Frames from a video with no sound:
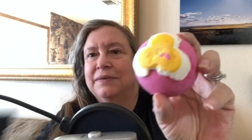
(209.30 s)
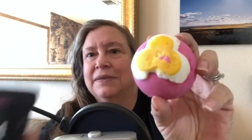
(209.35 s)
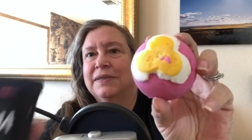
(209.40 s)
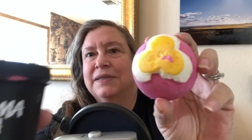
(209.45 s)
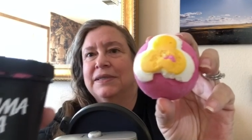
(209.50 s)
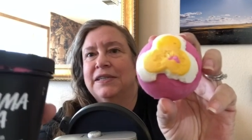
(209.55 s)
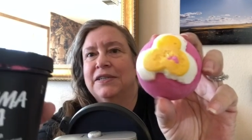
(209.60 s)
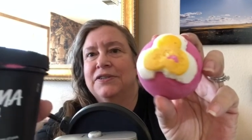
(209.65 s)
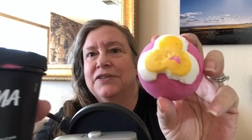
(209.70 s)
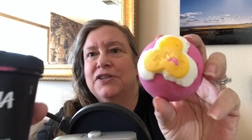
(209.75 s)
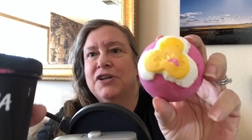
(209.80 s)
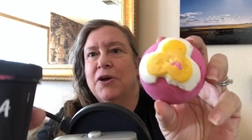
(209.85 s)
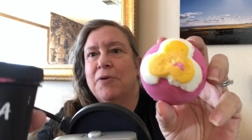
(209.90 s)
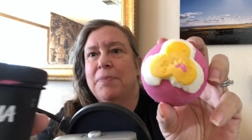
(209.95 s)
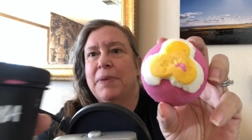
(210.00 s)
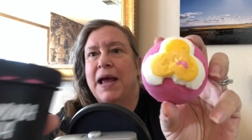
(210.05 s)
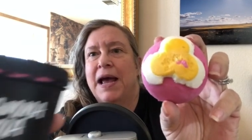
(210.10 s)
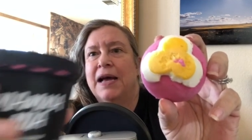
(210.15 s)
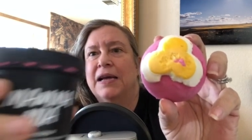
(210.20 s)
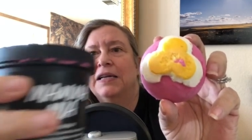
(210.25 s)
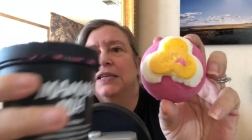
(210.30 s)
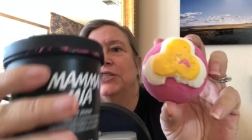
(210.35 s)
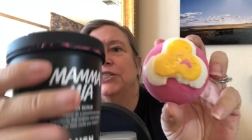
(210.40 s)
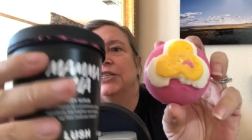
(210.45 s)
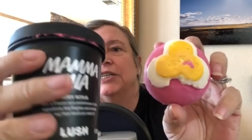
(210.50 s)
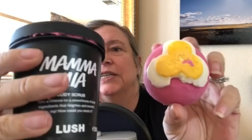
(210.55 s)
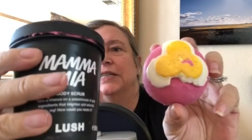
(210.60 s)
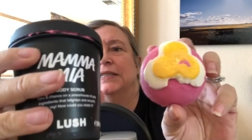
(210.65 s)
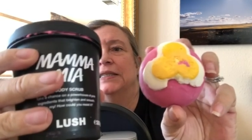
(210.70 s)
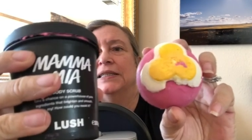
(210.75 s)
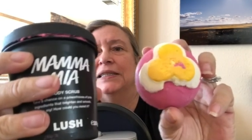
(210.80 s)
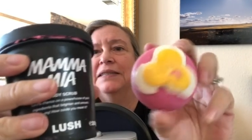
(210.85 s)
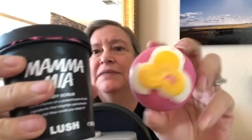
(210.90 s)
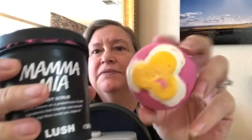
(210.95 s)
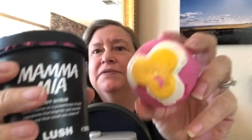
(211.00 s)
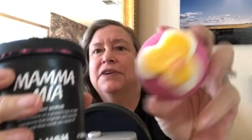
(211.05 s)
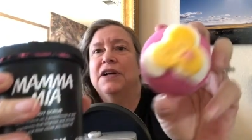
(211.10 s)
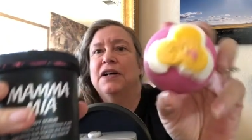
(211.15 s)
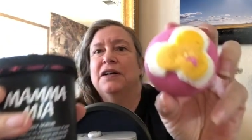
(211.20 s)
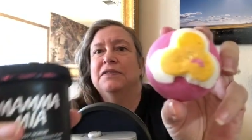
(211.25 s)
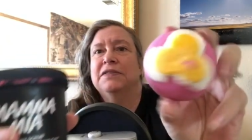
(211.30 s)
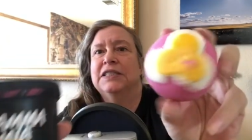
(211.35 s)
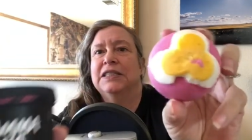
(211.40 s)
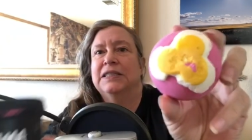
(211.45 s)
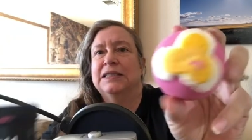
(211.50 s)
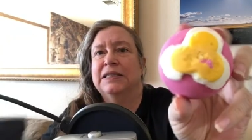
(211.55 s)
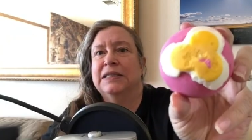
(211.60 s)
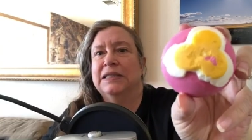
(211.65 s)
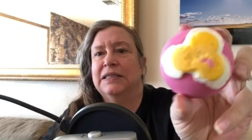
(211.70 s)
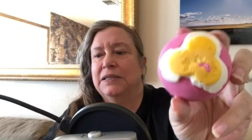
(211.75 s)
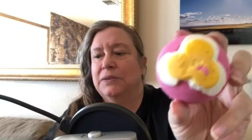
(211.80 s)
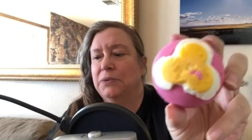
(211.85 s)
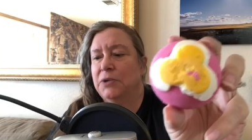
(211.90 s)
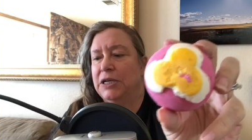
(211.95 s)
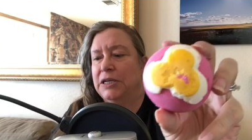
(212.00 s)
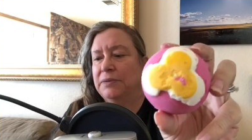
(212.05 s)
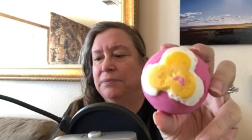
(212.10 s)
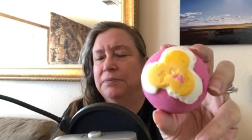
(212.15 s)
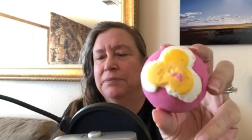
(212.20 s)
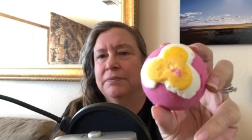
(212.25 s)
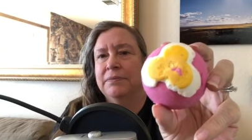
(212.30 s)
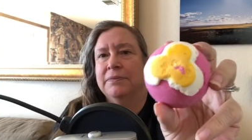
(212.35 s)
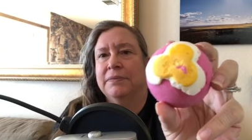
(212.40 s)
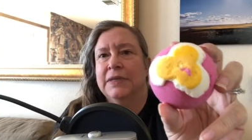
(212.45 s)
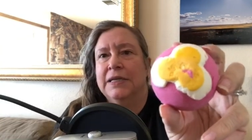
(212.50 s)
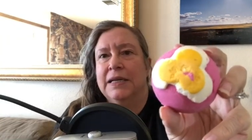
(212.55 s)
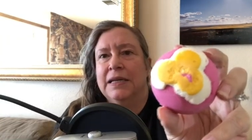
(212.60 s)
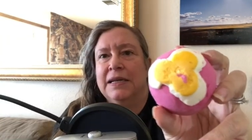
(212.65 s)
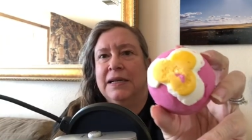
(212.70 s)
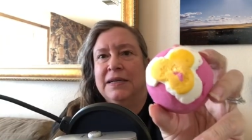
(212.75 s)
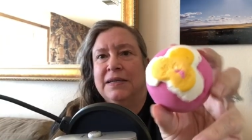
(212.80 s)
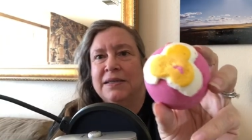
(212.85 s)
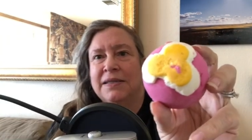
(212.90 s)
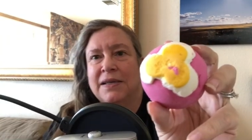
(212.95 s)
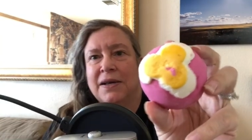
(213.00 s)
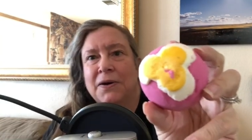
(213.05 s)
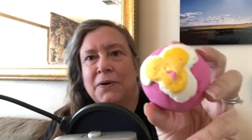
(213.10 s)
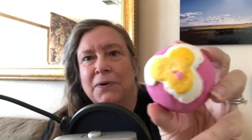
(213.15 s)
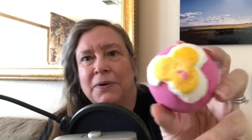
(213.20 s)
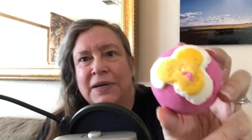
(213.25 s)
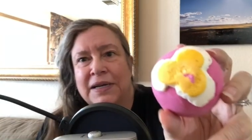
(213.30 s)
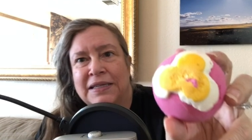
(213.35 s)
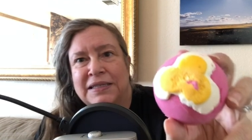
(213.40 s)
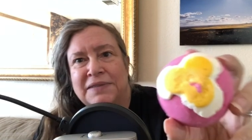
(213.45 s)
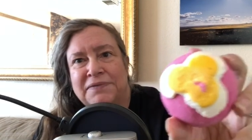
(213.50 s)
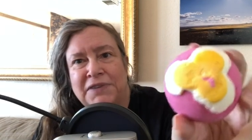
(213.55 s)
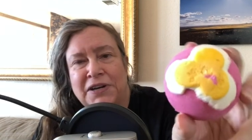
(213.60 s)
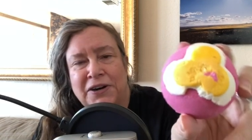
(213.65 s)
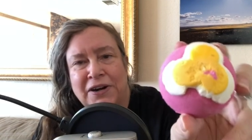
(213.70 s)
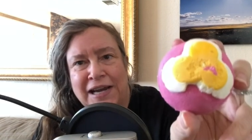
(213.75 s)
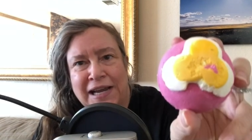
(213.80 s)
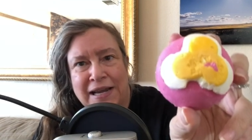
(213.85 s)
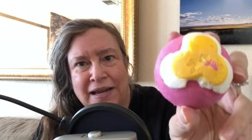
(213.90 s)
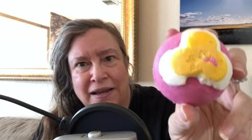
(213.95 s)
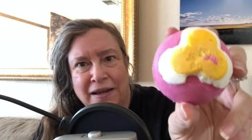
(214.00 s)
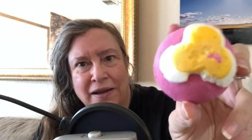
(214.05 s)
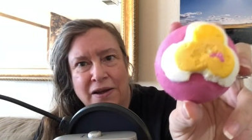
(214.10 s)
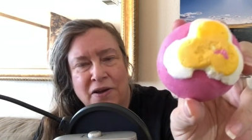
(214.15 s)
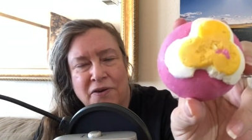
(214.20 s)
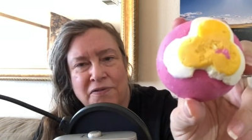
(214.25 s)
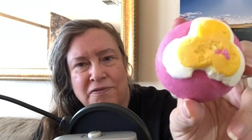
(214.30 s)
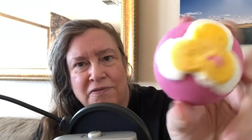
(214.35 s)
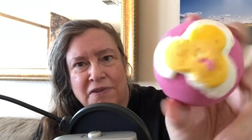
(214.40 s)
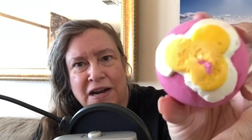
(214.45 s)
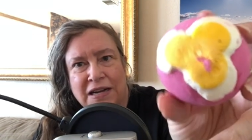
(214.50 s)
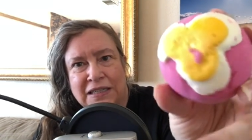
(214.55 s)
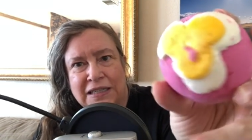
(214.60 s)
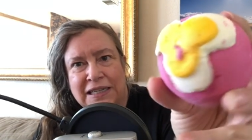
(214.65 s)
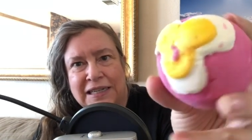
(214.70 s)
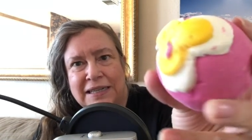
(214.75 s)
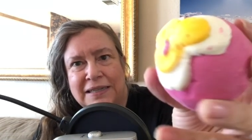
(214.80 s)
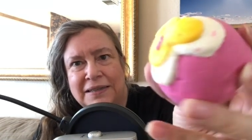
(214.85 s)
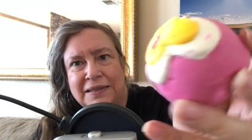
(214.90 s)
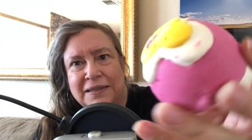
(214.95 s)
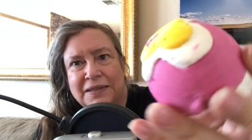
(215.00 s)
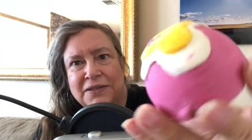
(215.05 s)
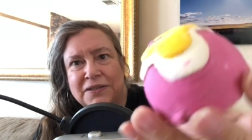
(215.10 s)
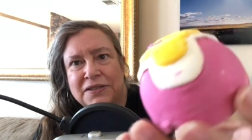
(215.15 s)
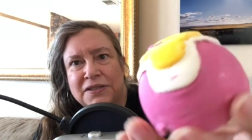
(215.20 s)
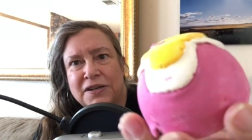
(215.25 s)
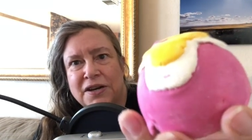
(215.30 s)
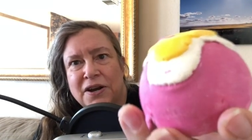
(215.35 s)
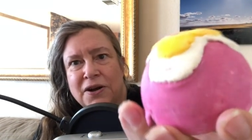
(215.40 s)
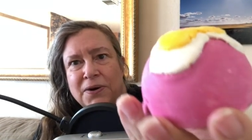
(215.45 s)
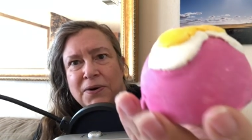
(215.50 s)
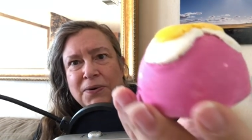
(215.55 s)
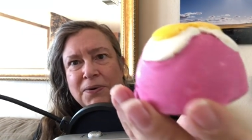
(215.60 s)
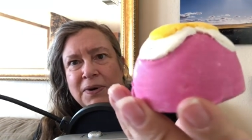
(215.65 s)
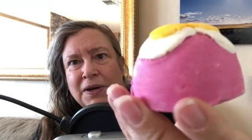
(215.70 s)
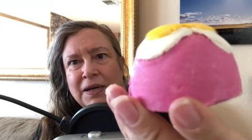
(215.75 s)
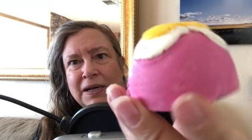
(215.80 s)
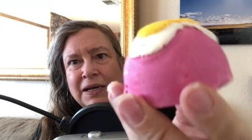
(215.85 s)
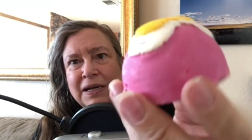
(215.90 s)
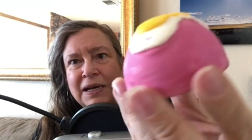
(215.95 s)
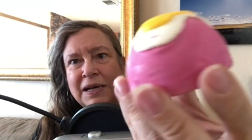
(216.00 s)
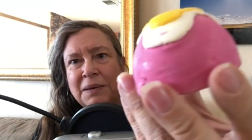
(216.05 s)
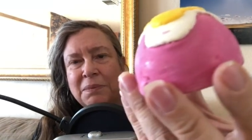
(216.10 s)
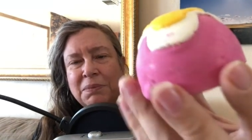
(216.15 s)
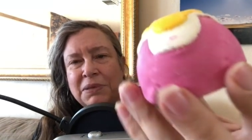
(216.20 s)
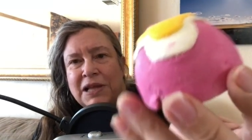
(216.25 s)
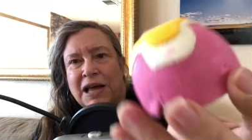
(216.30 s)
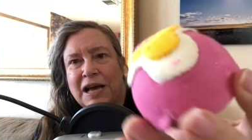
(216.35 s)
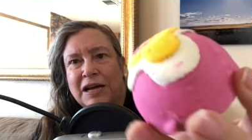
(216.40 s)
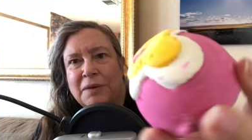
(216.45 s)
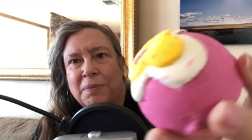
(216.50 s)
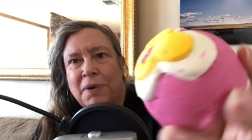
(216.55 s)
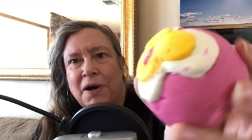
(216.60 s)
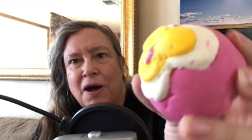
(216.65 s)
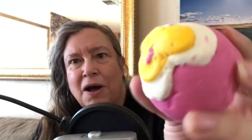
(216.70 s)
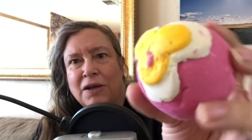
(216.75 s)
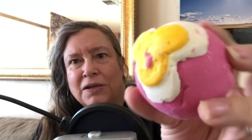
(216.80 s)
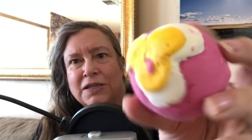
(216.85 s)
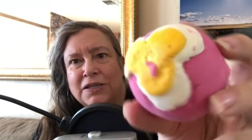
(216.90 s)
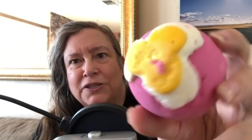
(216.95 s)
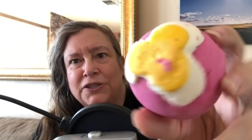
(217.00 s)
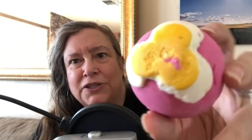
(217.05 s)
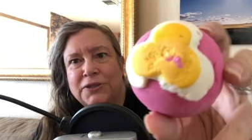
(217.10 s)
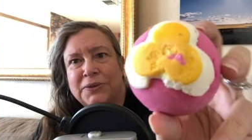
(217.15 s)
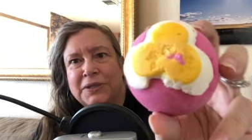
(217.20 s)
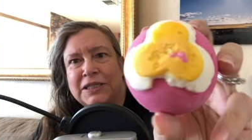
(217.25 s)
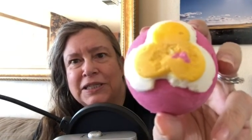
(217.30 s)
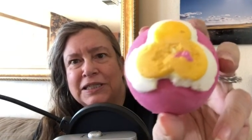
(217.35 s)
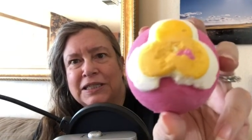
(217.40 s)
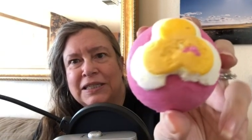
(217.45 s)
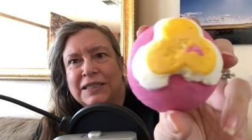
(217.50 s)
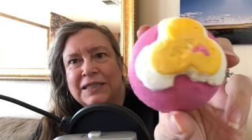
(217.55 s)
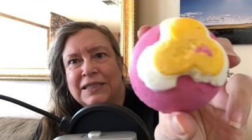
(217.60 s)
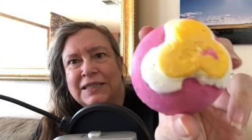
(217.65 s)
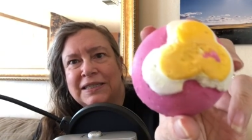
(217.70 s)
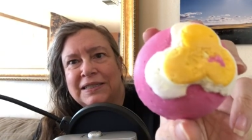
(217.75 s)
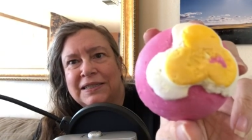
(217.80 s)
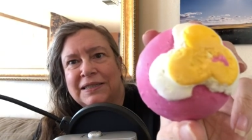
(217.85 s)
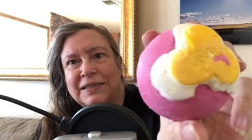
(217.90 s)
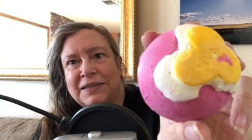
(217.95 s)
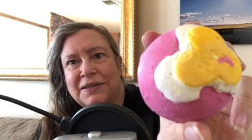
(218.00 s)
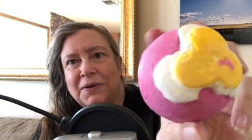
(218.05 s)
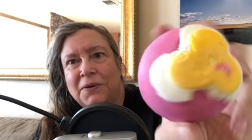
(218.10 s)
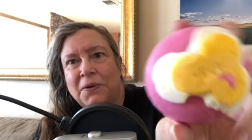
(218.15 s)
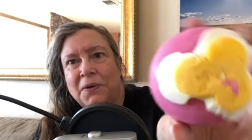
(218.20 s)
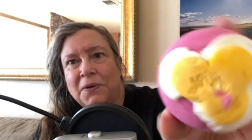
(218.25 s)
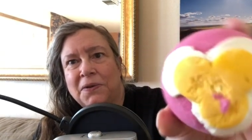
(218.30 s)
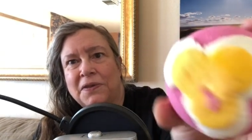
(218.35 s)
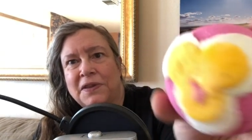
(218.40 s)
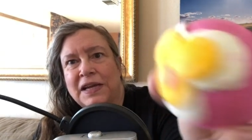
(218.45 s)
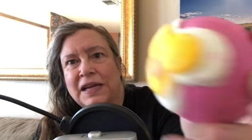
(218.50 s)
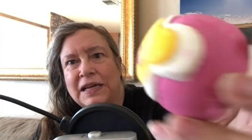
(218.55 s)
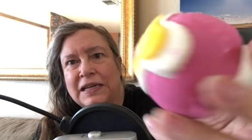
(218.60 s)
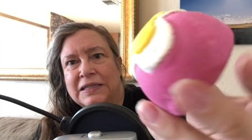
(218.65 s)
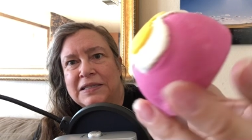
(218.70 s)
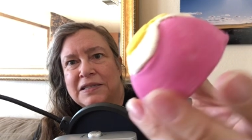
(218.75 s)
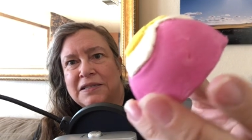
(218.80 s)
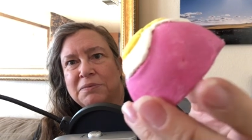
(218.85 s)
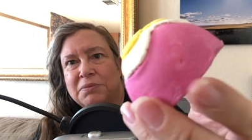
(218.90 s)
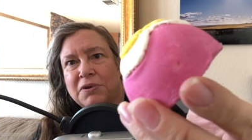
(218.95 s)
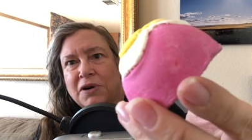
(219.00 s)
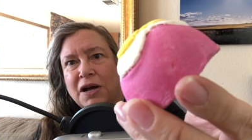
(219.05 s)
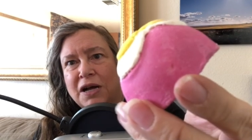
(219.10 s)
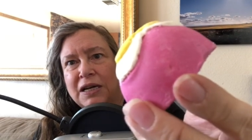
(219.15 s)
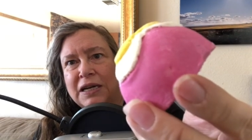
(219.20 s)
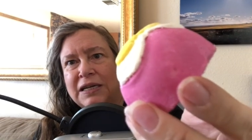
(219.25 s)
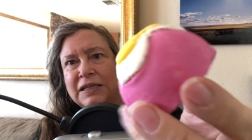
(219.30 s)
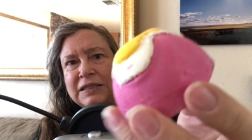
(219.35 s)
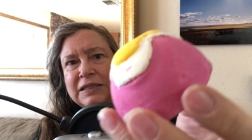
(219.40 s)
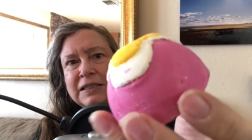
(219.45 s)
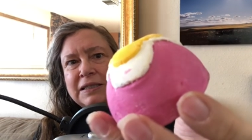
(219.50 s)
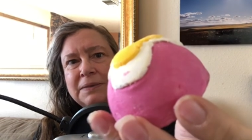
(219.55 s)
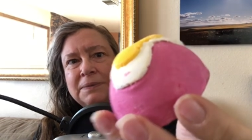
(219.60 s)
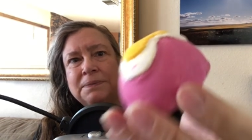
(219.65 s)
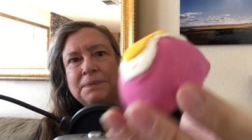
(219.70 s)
There's no packaging involved in this one. So it's very eco-friendly. There's no black pot to it. The whole thing is the product.